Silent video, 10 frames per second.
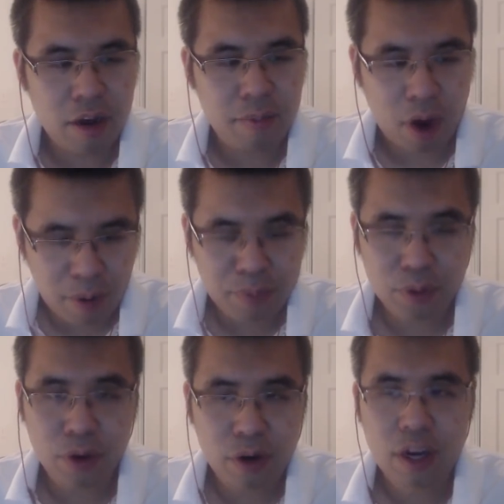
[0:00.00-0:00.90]

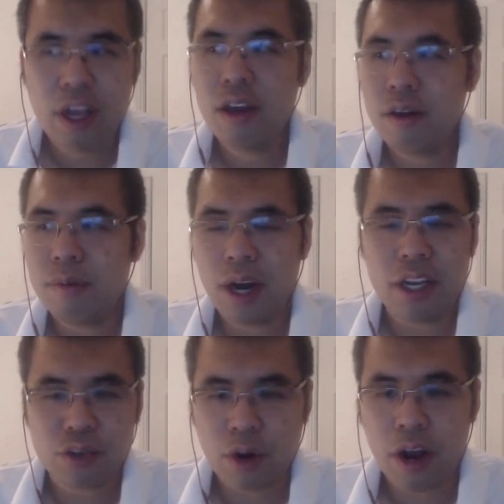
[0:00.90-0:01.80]
popular
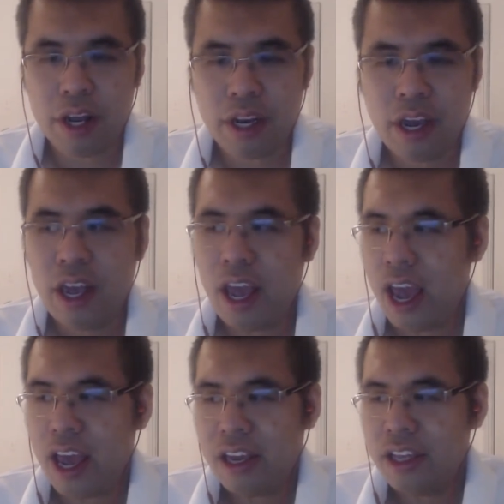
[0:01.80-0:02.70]
behind Tron,
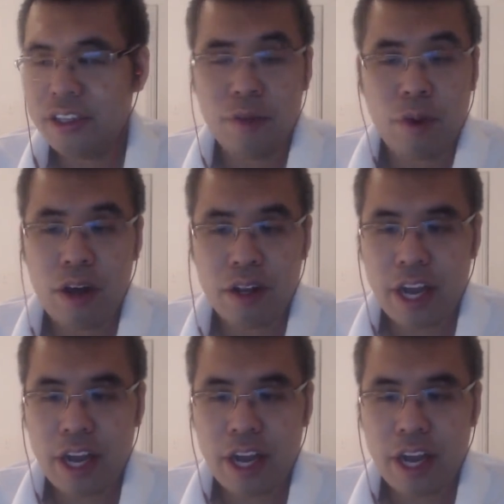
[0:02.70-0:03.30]
and it did well.